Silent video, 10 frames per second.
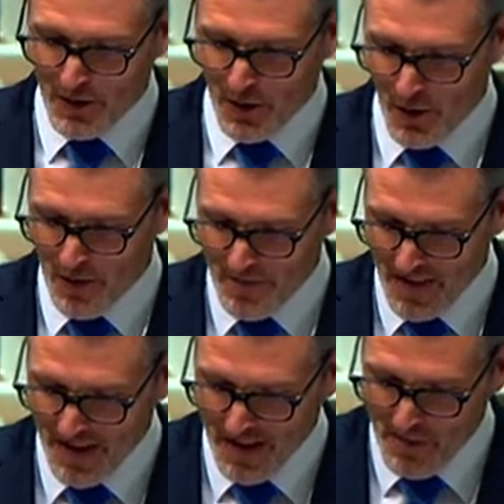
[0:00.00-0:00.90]
to
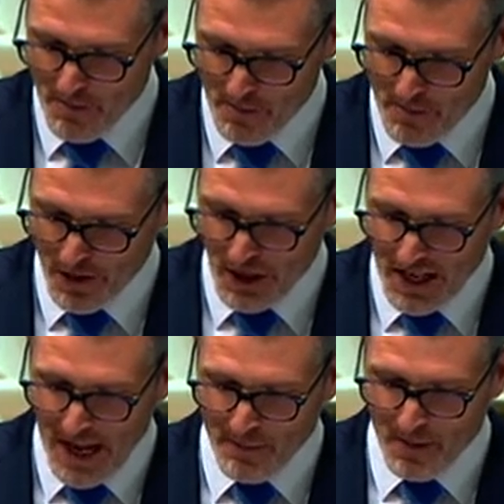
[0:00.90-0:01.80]
bridging
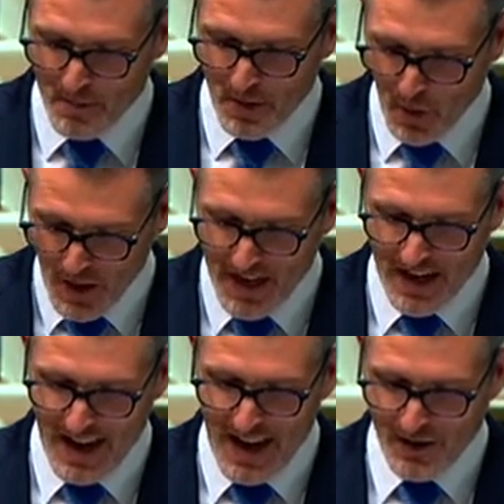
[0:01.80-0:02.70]
gaps between
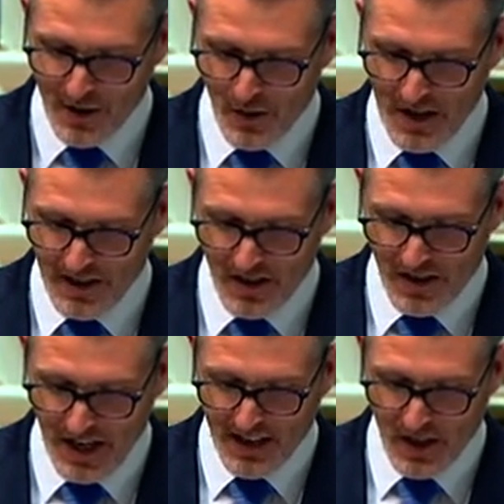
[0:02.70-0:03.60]
our two nations
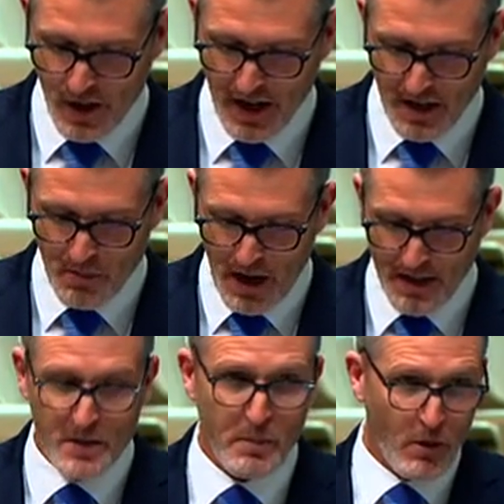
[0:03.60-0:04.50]
as trading
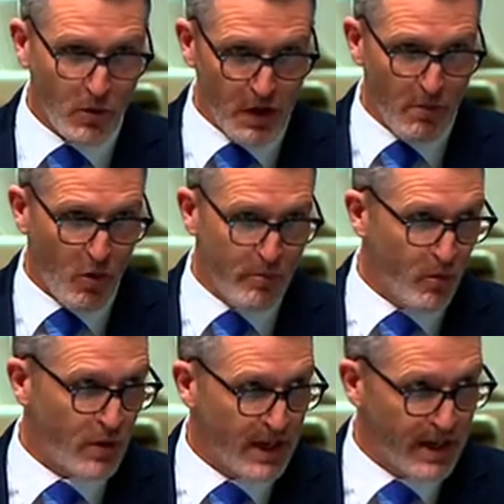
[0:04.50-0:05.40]
partners, but also more
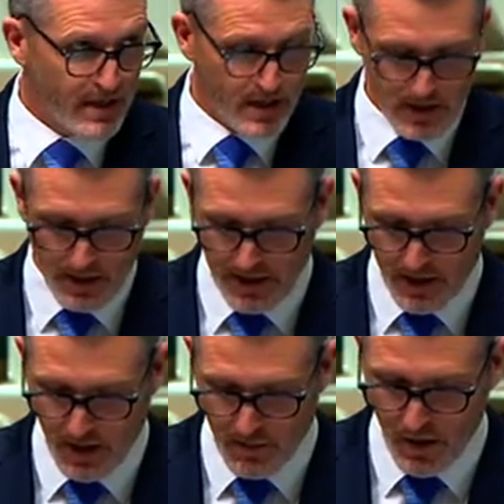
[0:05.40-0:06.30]
broadly as
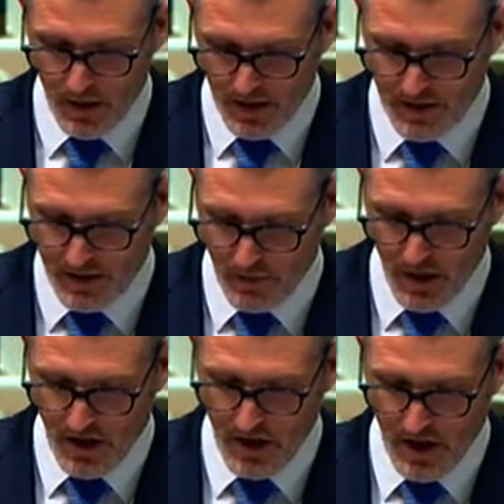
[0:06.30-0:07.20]
communities
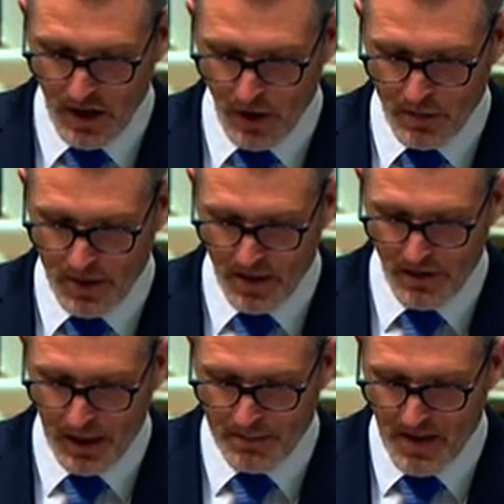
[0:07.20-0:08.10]
within the
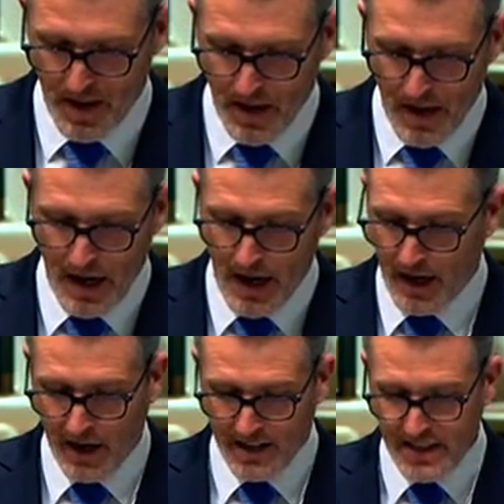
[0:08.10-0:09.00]
Indo-Pacific.
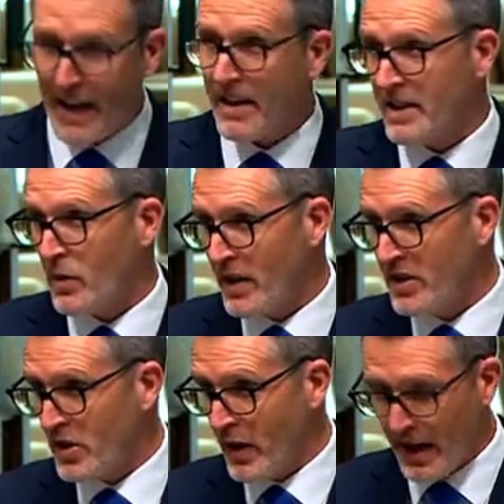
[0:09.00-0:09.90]
I can say that as a West
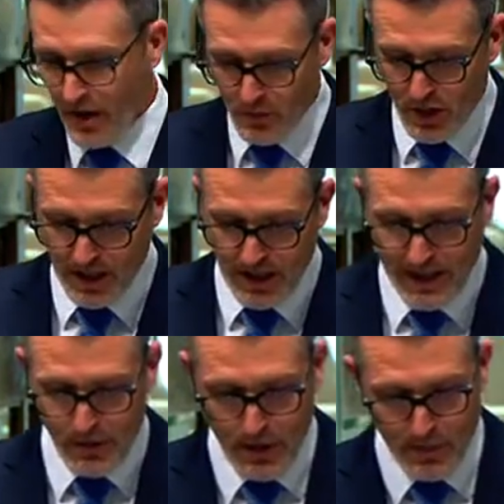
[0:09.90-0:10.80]
Australian, I'm really glad
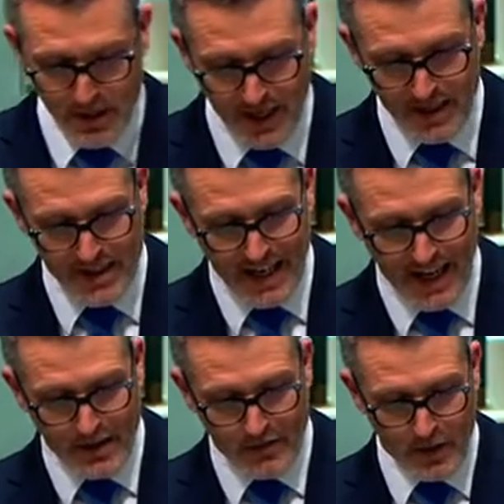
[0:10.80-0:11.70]
to represent a
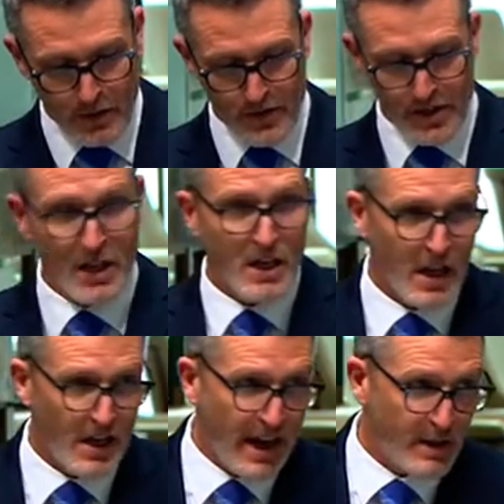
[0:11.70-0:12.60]
state that feels
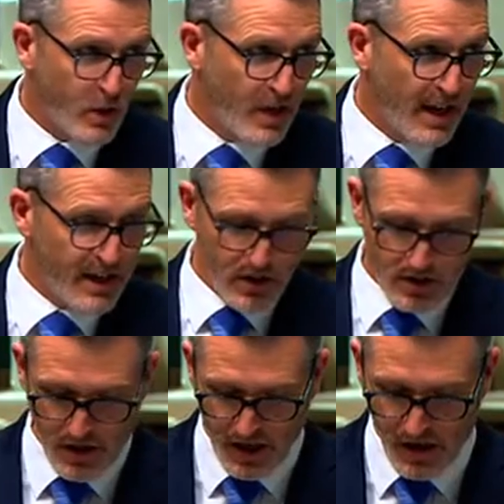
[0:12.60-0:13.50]
a natural connection to
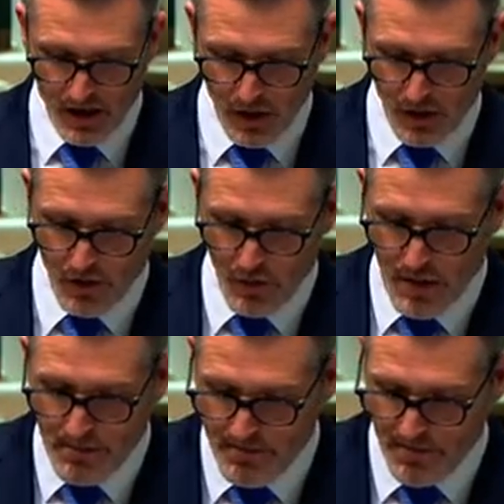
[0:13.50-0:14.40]
the Indian Ocean
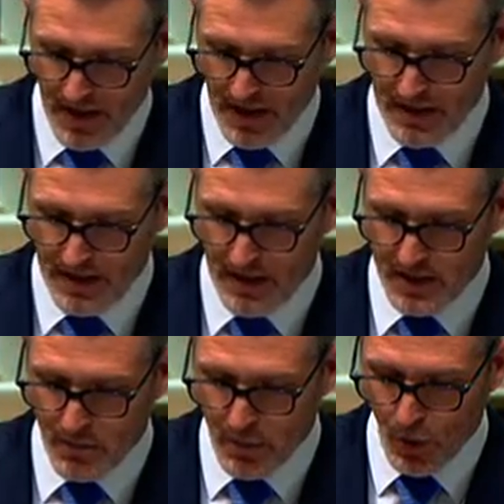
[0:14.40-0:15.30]
Rim, and it's
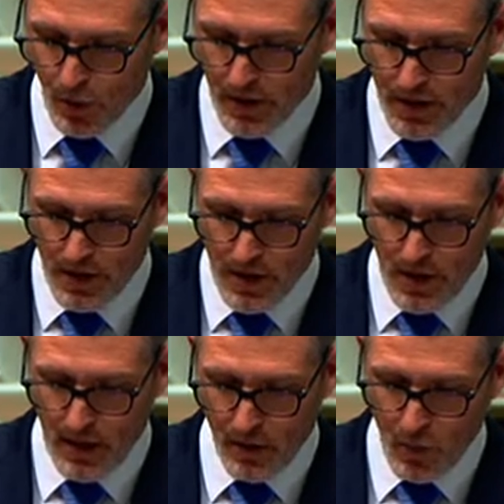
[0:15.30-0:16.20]
important
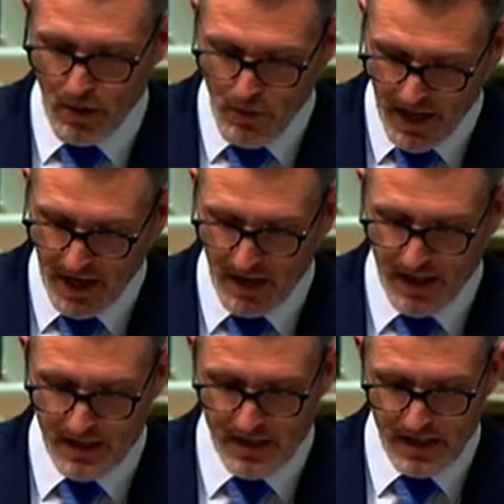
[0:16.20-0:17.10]
that we
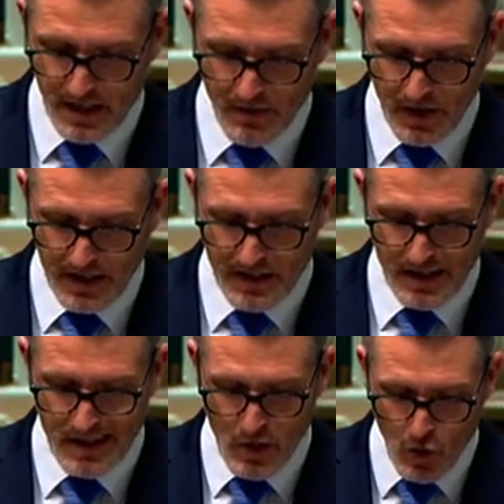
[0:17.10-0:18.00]
recognise the significance
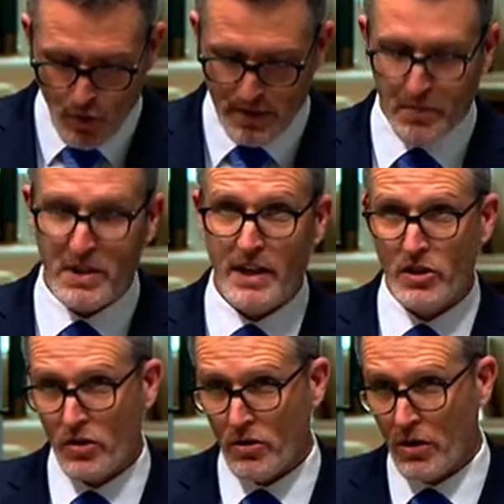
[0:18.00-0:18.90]
and enormous
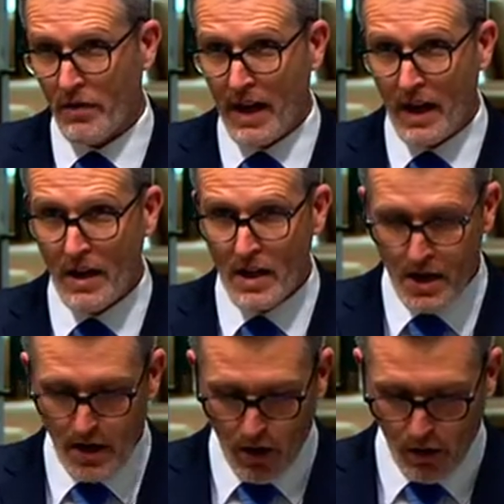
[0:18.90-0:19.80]
potential of our
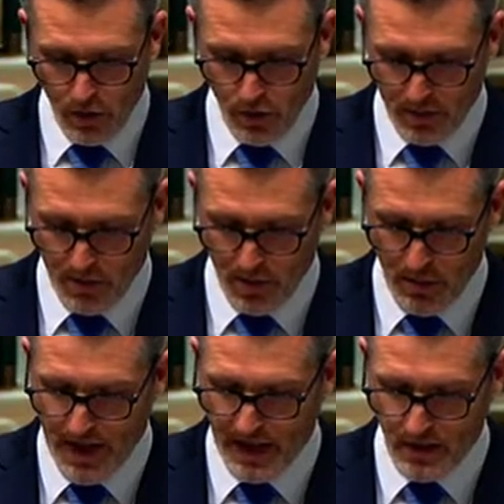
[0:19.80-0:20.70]
cultural,
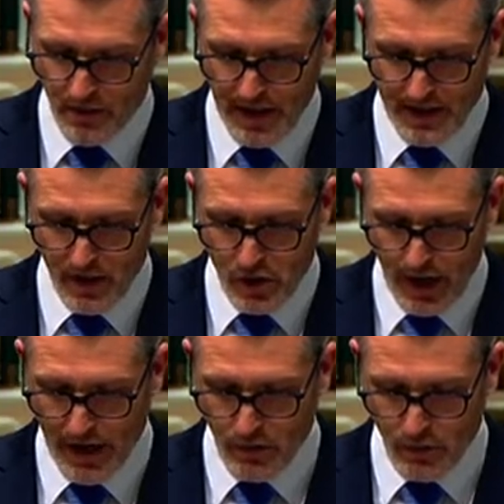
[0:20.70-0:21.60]
diplomatic, defence and
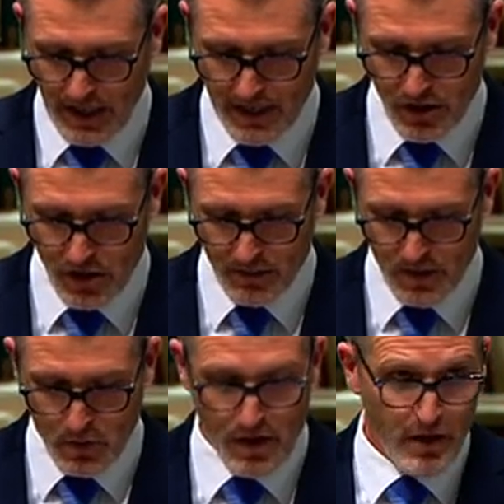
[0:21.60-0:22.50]
trade relationships
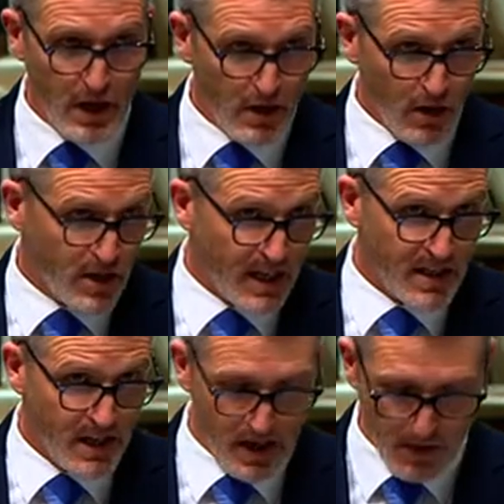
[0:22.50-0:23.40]
with not just
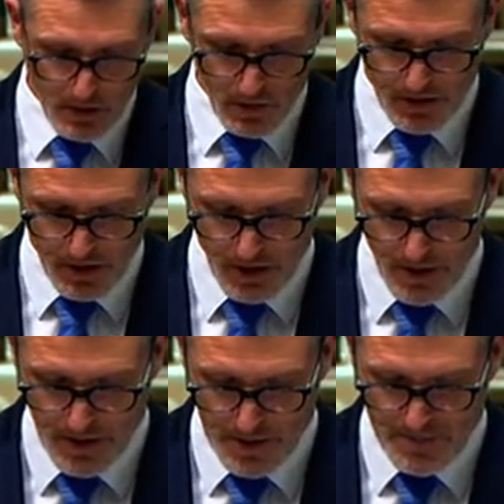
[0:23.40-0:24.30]
India, but also
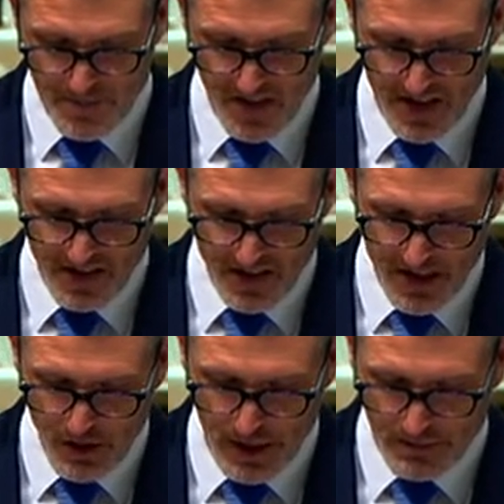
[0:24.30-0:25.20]

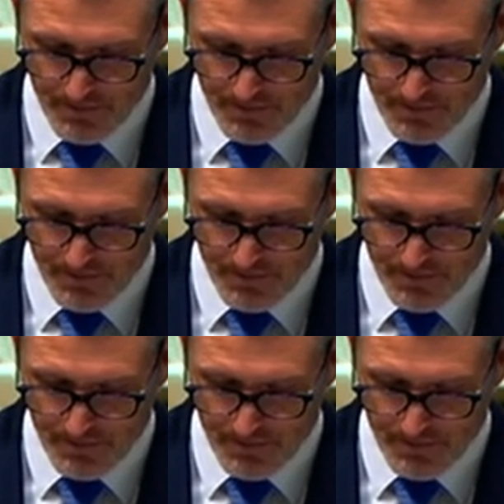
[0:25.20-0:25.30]
Indonesia.